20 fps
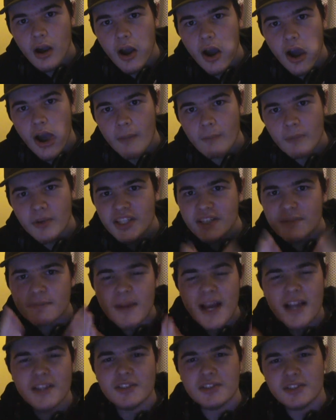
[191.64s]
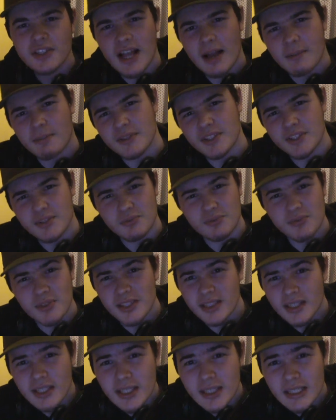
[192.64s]
when these massacres happen, these
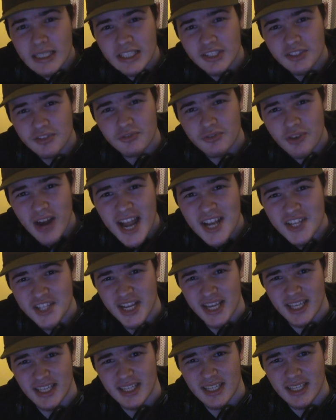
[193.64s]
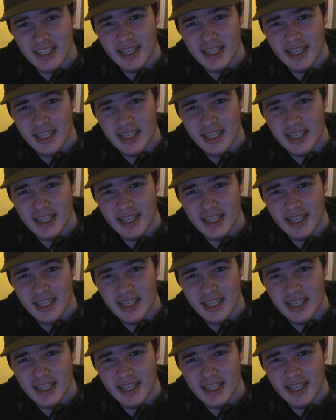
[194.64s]
really tragic